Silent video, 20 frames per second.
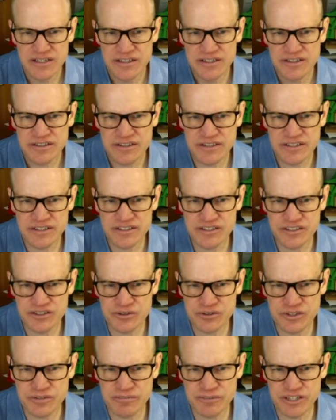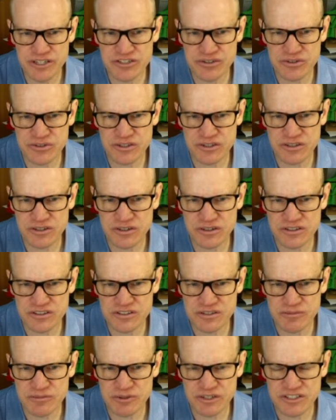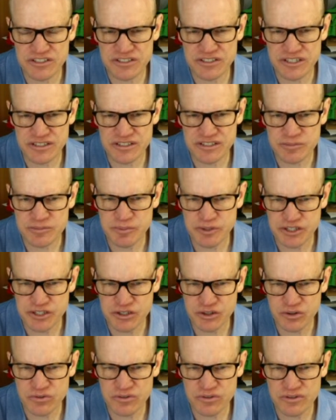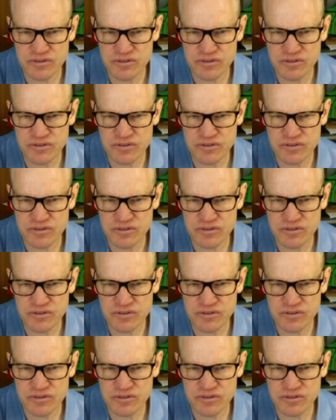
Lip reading: then you could measure along some direction like this, but you don't